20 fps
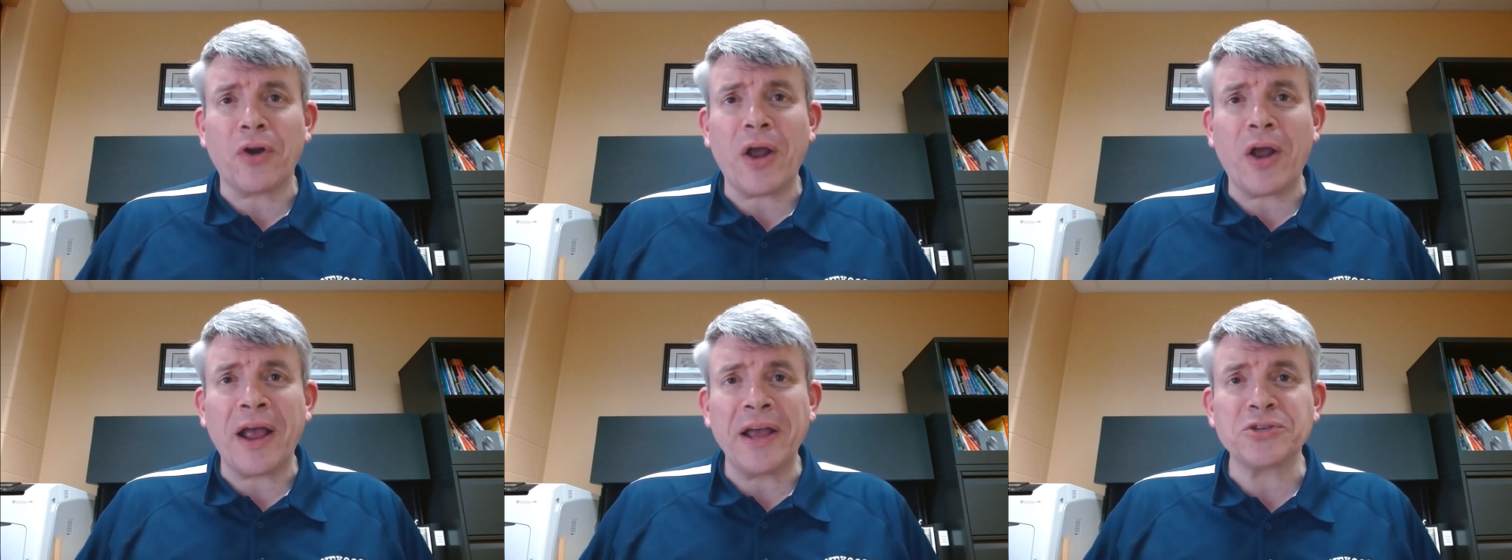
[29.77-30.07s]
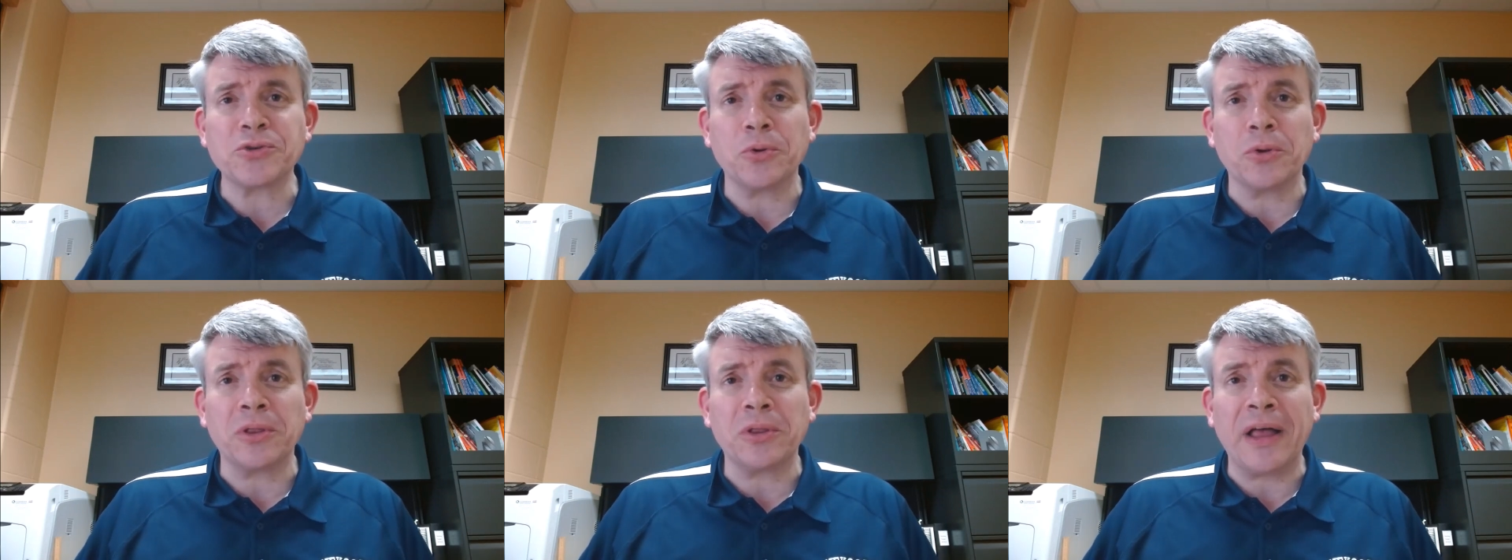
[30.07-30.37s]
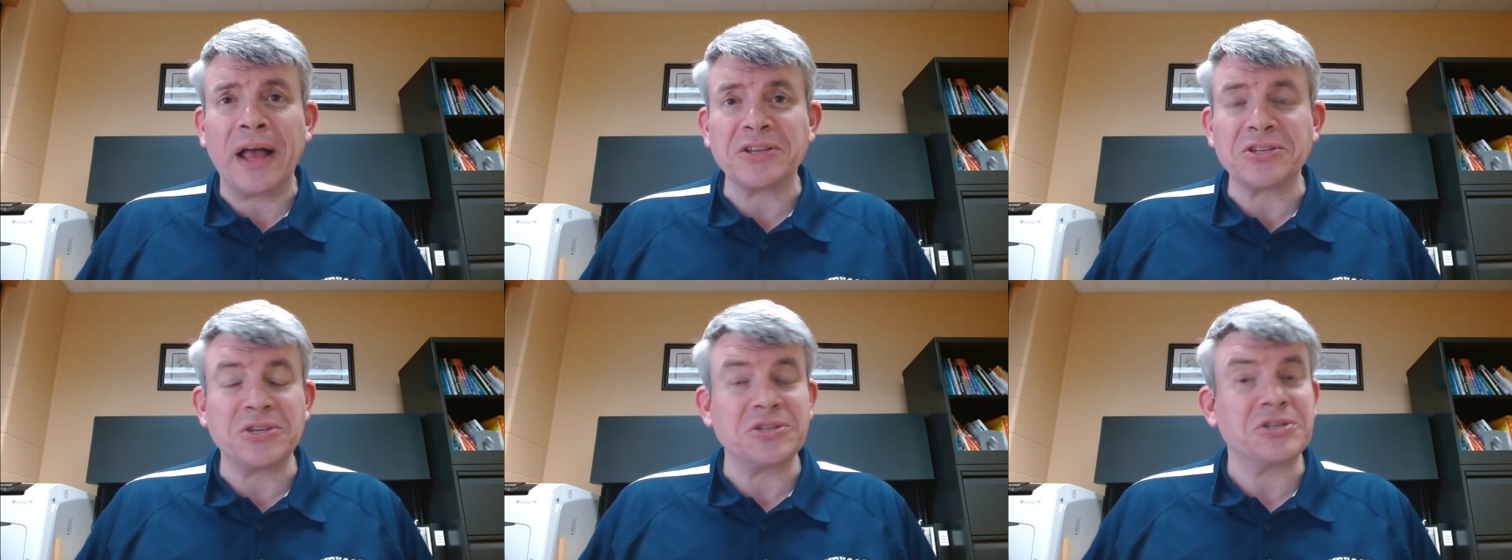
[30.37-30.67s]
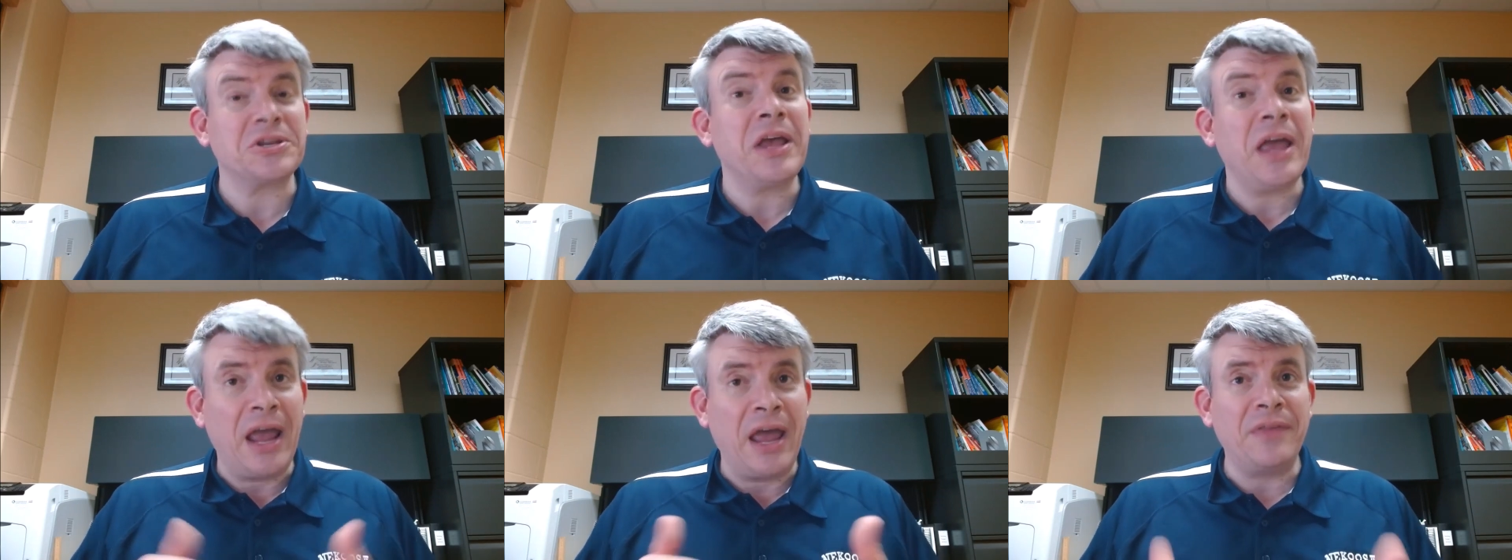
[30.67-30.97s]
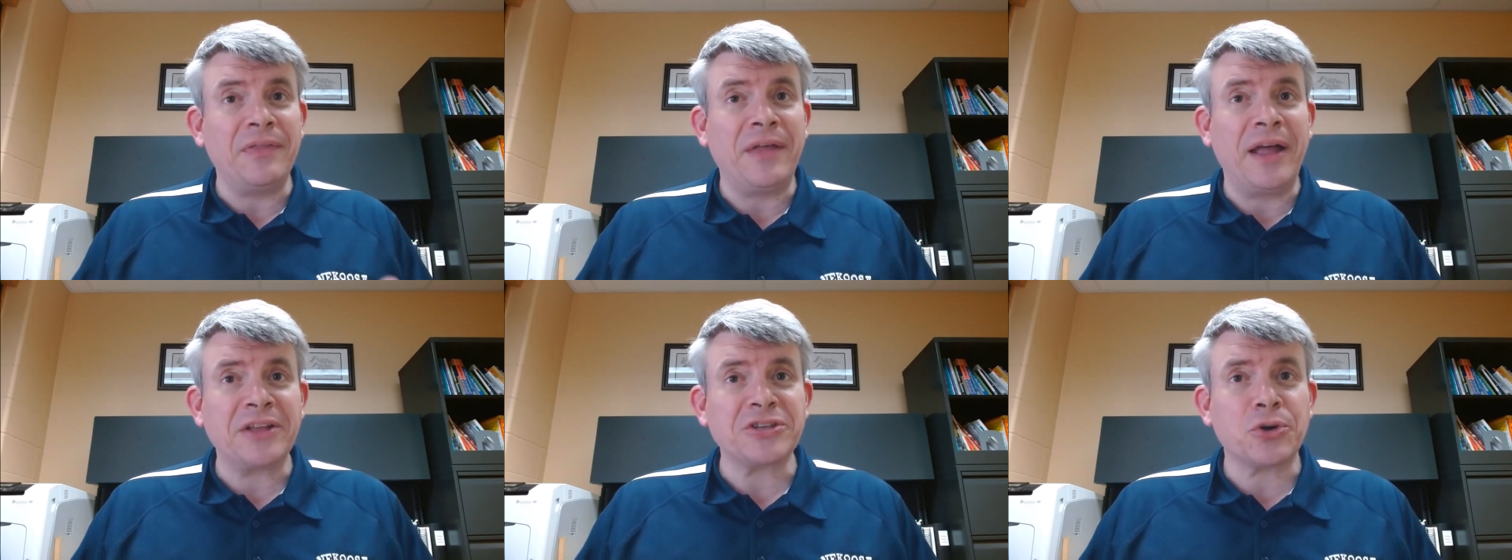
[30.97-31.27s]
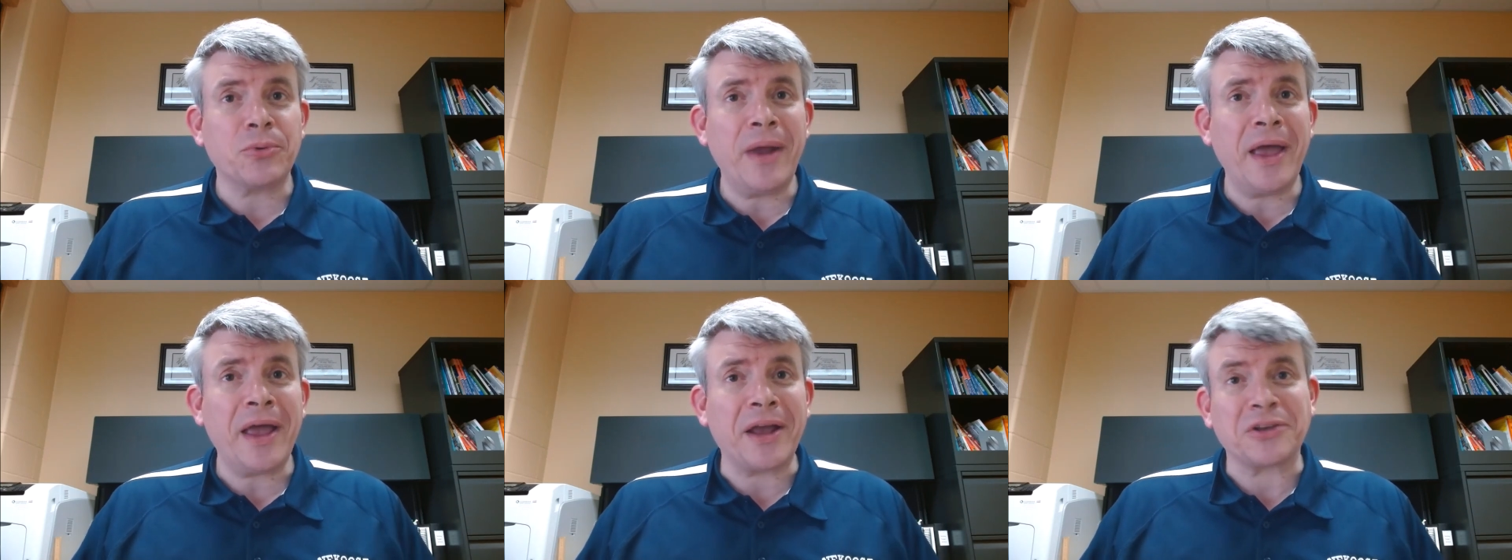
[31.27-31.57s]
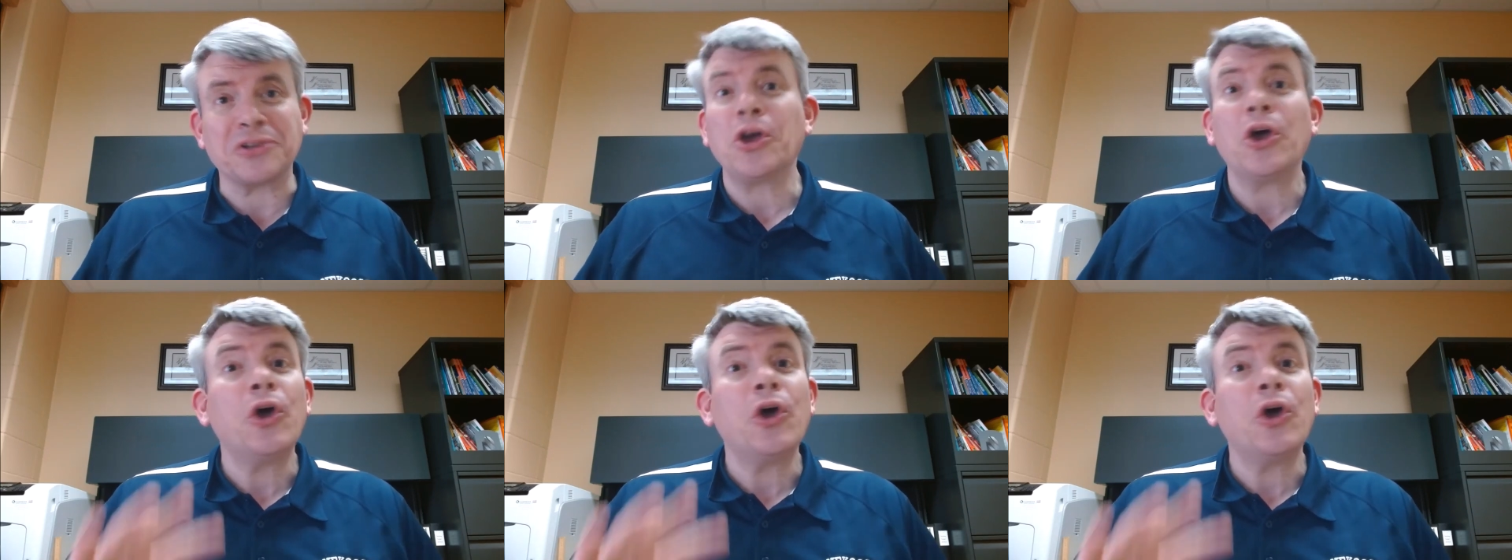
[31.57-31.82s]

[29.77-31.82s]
our high school classes. And that's correct.